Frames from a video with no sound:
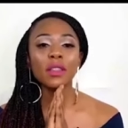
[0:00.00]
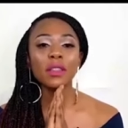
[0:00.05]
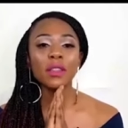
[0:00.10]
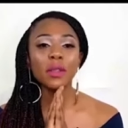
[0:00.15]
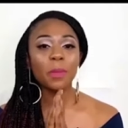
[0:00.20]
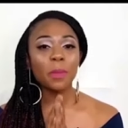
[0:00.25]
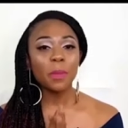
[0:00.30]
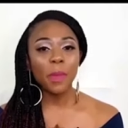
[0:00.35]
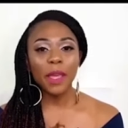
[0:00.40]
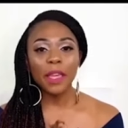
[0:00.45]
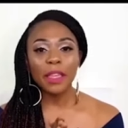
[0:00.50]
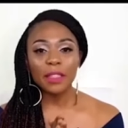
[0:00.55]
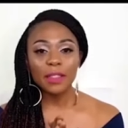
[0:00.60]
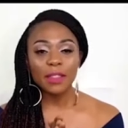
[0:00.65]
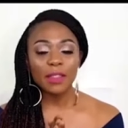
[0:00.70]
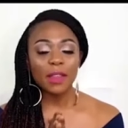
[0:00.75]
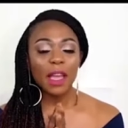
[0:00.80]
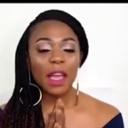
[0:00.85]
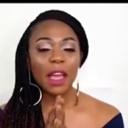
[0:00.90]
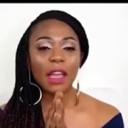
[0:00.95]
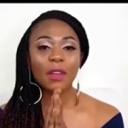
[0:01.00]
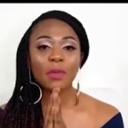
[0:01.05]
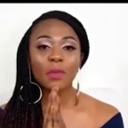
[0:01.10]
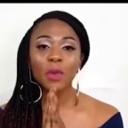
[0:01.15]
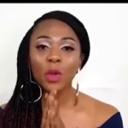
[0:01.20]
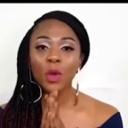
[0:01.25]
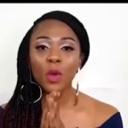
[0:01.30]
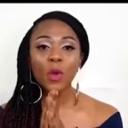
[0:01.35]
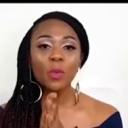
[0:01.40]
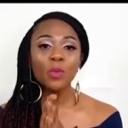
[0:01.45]
the best and
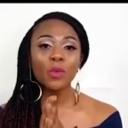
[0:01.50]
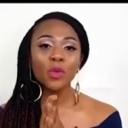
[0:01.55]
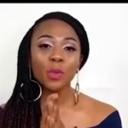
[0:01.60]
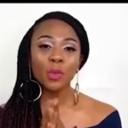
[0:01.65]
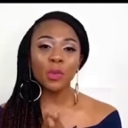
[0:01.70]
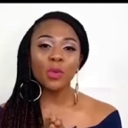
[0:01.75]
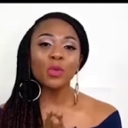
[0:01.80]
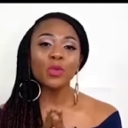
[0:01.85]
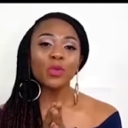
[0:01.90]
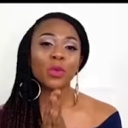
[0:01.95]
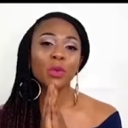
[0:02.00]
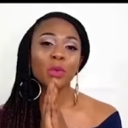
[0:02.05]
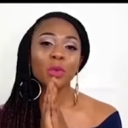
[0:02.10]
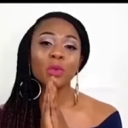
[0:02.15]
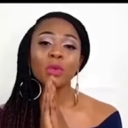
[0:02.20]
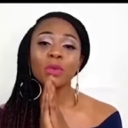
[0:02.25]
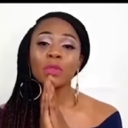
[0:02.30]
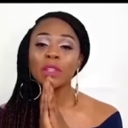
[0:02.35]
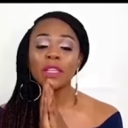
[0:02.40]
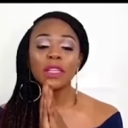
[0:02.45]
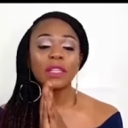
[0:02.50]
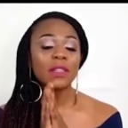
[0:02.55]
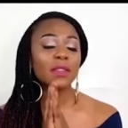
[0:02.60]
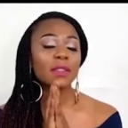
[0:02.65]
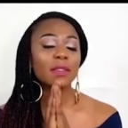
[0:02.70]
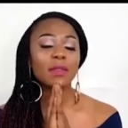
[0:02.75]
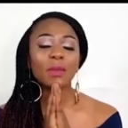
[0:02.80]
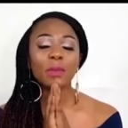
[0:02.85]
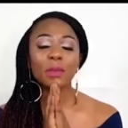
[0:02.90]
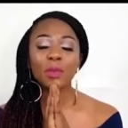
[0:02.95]
we hope you pull through
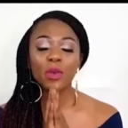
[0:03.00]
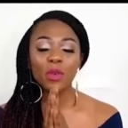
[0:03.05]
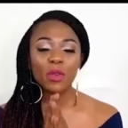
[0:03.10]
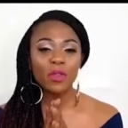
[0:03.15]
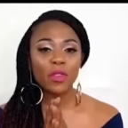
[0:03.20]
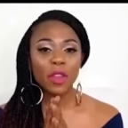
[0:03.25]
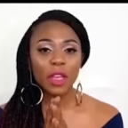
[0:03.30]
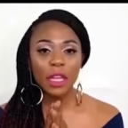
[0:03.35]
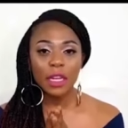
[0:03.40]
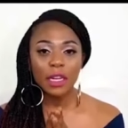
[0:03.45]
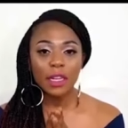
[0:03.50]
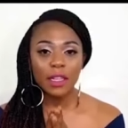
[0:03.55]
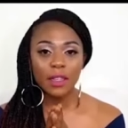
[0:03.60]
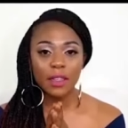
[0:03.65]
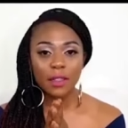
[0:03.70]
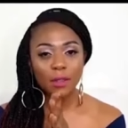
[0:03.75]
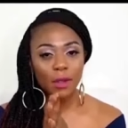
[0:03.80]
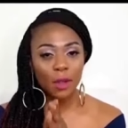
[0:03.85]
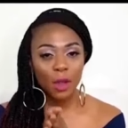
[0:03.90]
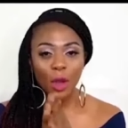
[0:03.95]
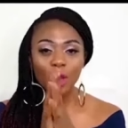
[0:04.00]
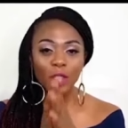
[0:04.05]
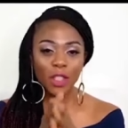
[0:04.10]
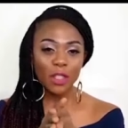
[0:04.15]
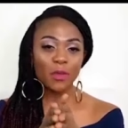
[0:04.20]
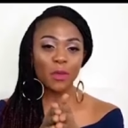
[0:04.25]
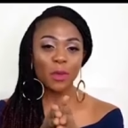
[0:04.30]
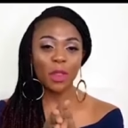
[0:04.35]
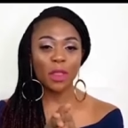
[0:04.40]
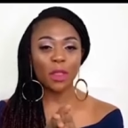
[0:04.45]
this perfectly. God
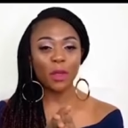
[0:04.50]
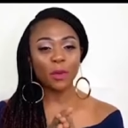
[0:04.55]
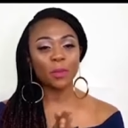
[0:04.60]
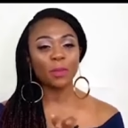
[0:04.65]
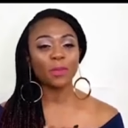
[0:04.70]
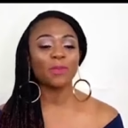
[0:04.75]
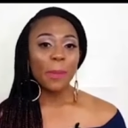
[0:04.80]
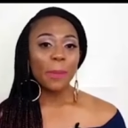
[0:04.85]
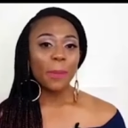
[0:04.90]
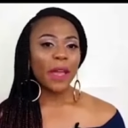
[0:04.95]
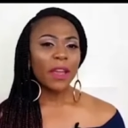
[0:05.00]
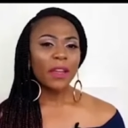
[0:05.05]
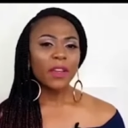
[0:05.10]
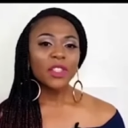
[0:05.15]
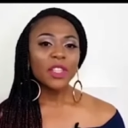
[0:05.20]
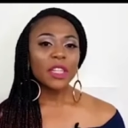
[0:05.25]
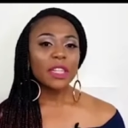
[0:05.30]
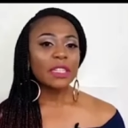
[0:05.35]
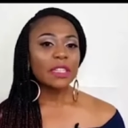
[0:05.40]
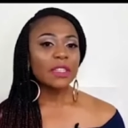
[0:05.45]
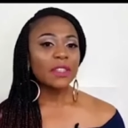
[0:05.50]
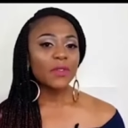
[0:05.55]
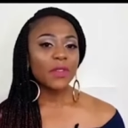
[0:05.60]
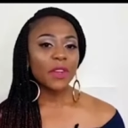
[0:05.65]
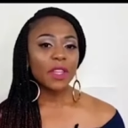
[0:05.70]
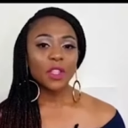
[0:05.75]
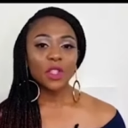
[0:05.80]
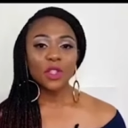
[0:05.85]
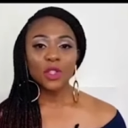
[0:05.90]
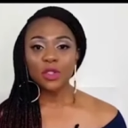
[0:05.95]
is with you. Michael Jackson's
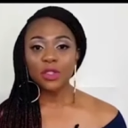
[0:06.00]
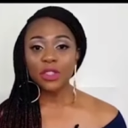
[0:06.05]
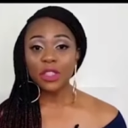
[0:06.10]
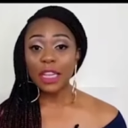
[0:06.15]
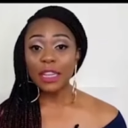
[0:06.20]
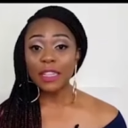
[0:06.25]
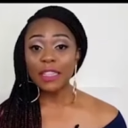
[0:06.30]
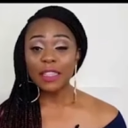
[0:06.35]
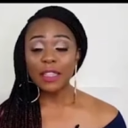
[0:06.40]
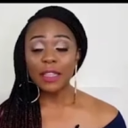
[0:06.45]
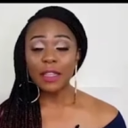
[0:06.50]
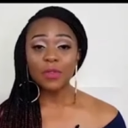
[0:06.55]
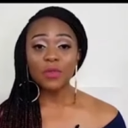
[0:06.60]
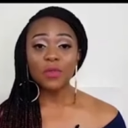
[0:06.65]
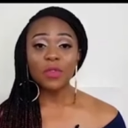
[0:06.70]
father, Joe Jackson,